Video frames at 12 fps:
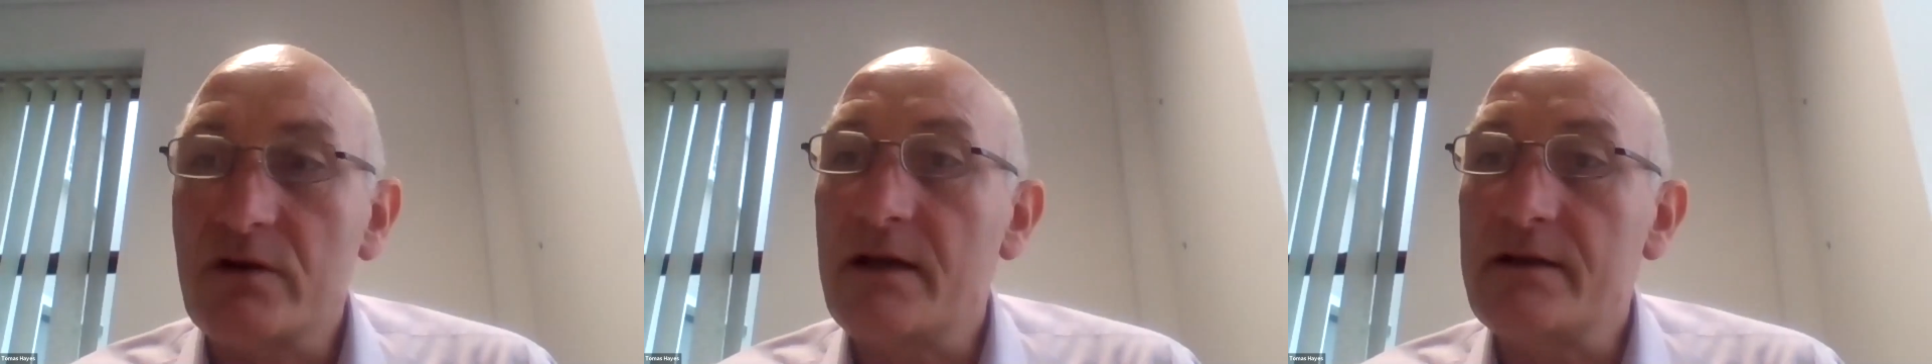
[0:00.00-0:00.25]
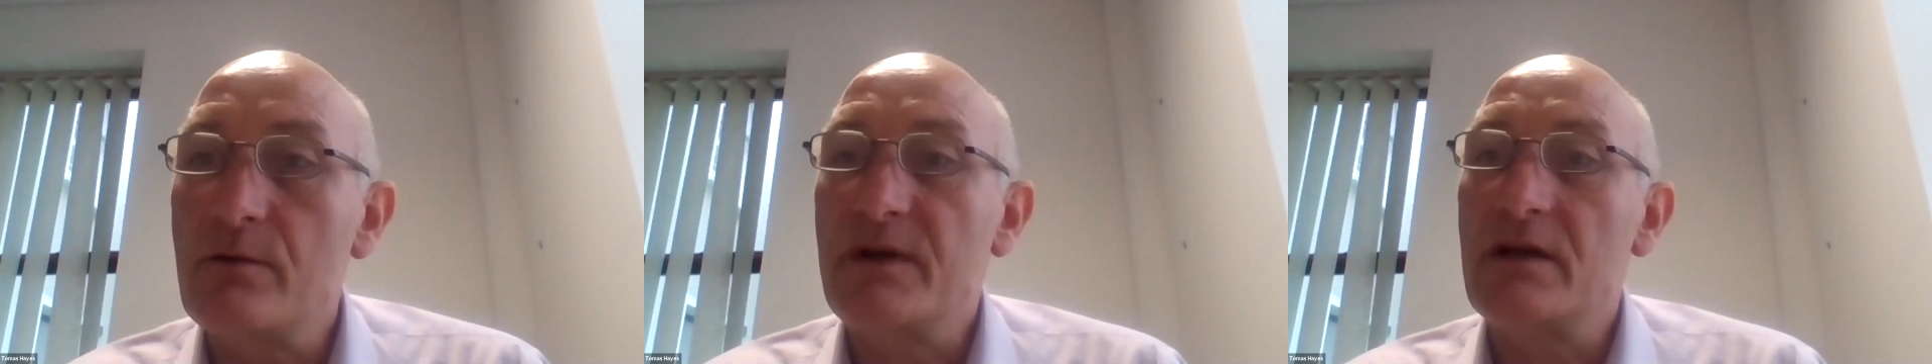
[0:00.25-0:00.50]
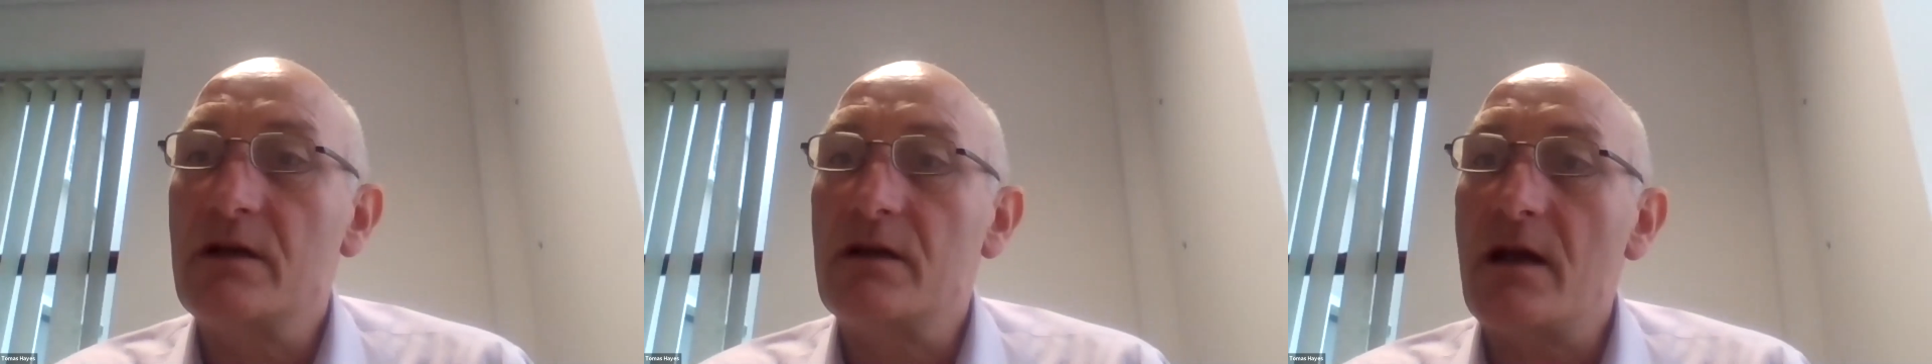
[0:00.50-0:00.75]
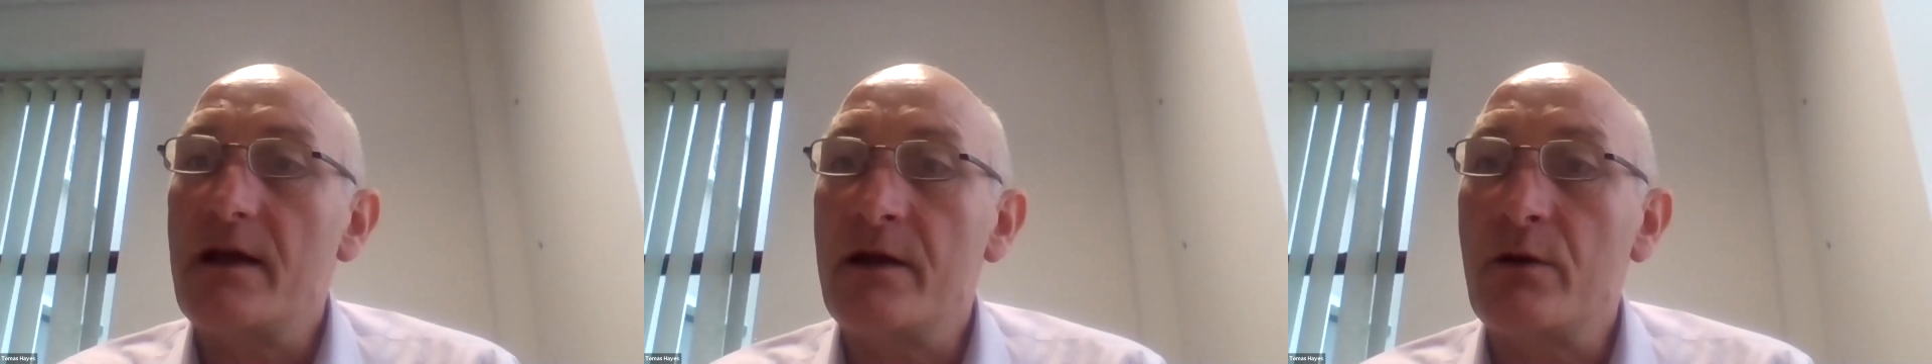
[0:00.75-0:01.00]
that to
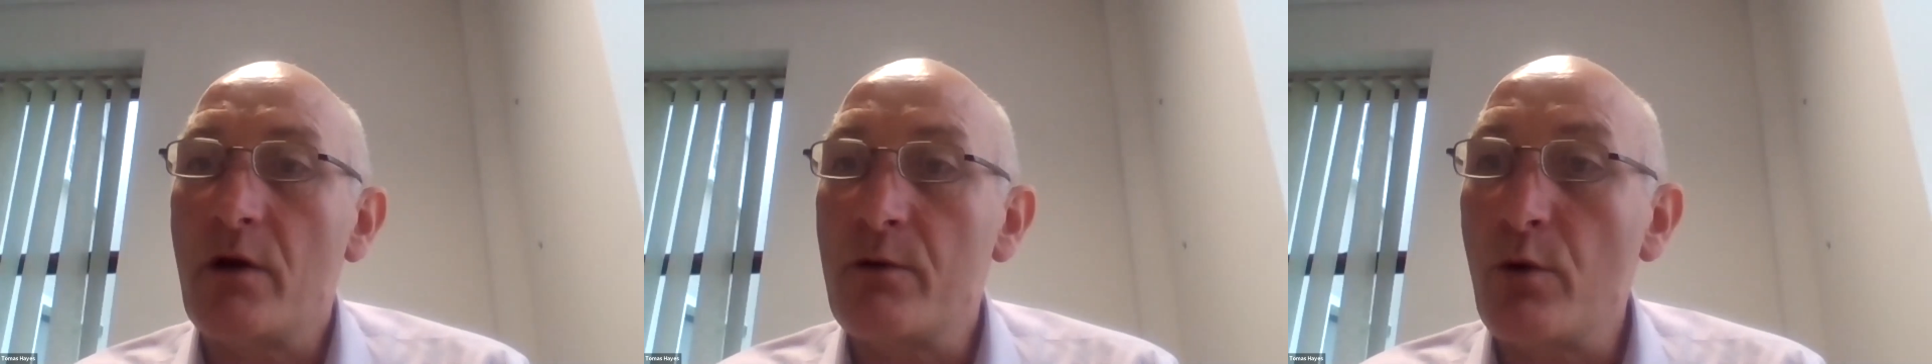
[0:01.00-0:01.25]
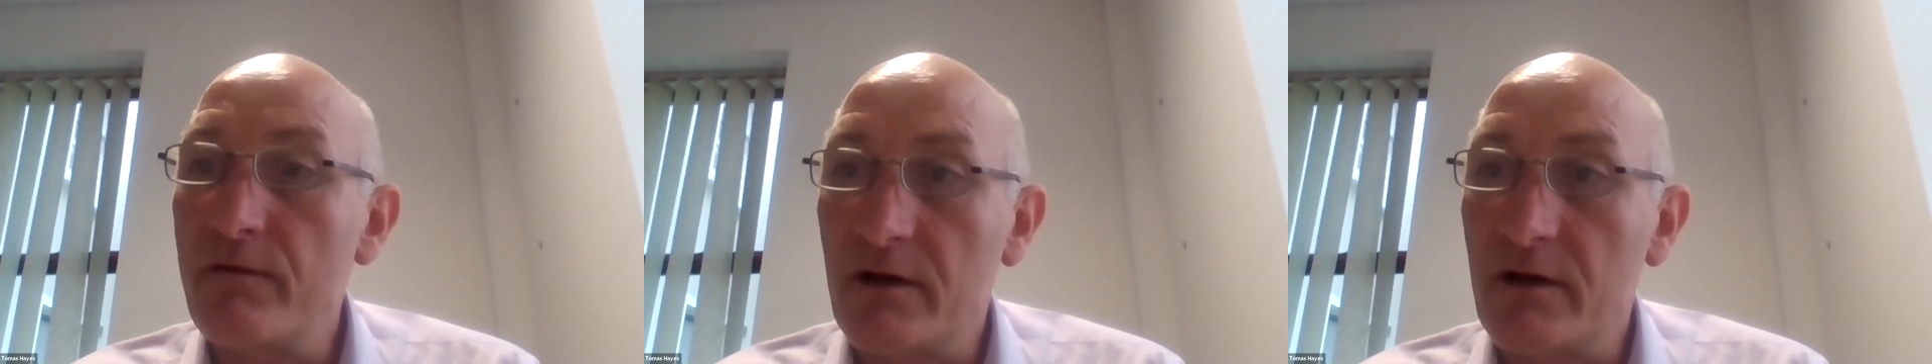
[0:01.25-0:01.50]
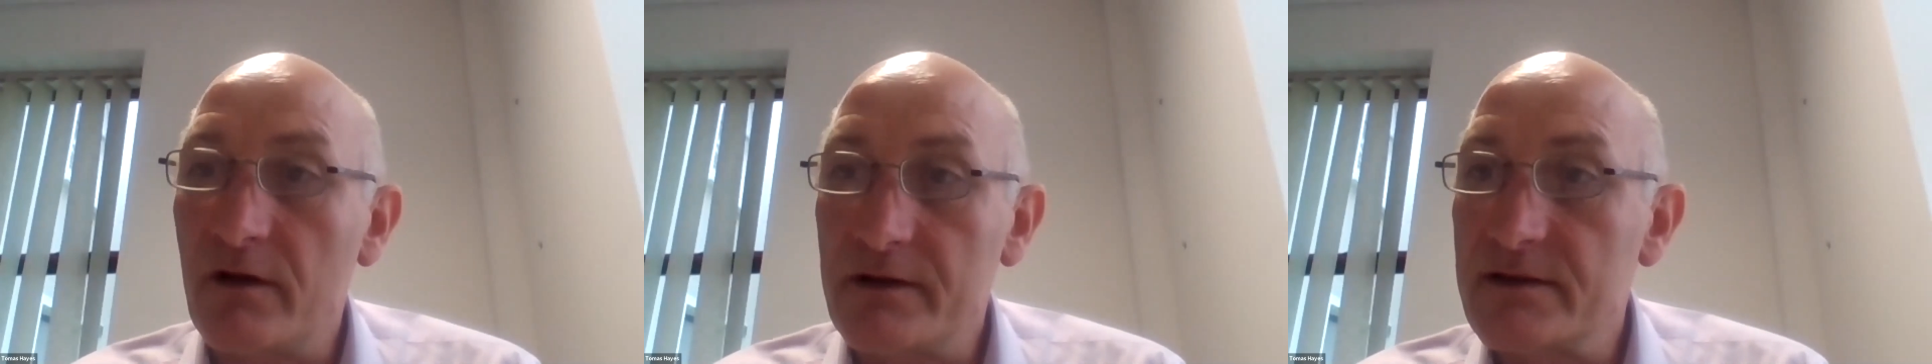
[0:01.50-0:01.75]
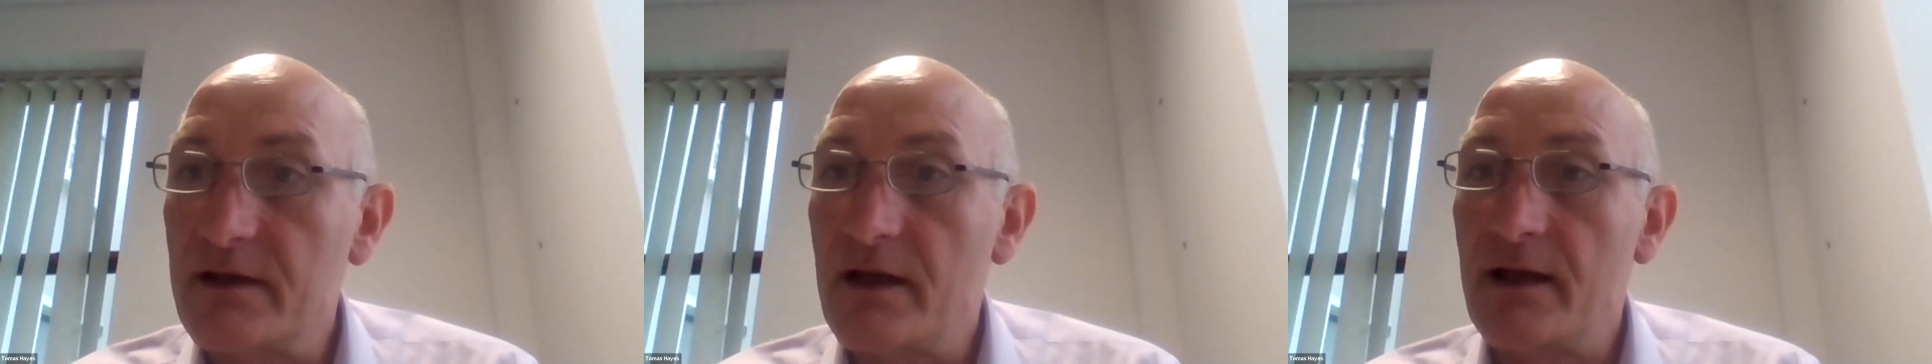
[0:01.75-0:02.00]
be equivalent.